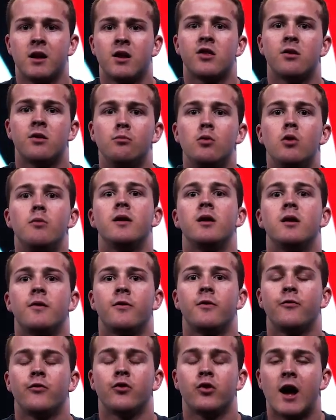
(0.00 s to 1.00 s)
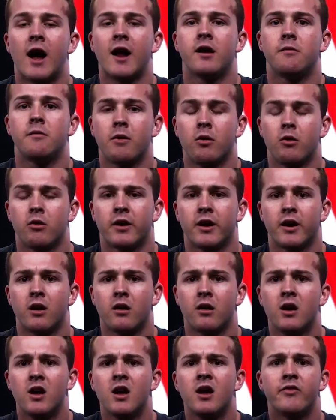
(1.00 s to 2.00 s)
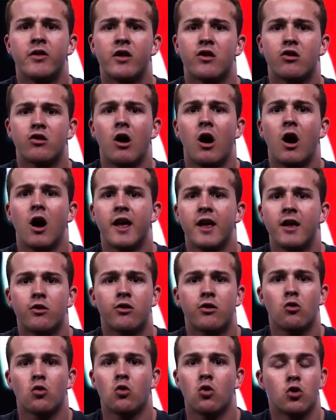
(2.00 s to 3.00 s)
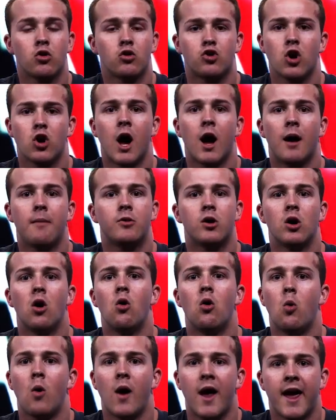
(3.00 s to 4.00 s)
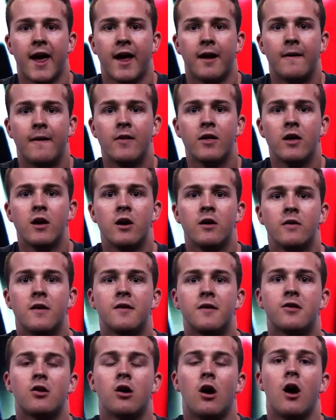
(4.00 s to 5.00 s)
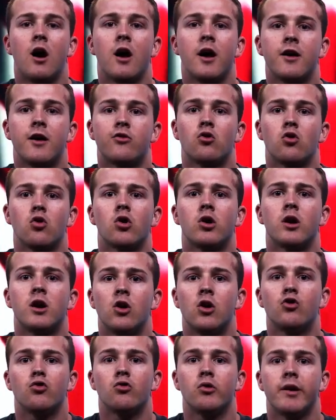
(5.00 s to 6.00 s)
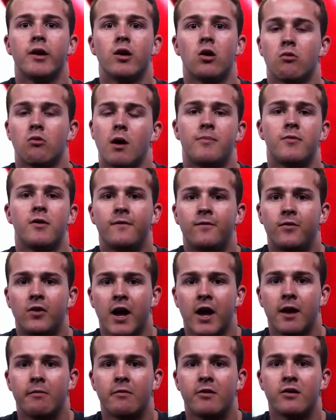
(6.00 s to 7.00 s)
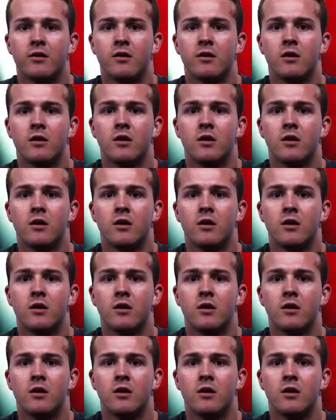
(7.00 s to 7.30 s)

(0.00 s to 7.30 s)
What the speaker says: It's the movement of the forgotten American that saw his or her job go away, that saw his or her country erupt in flames,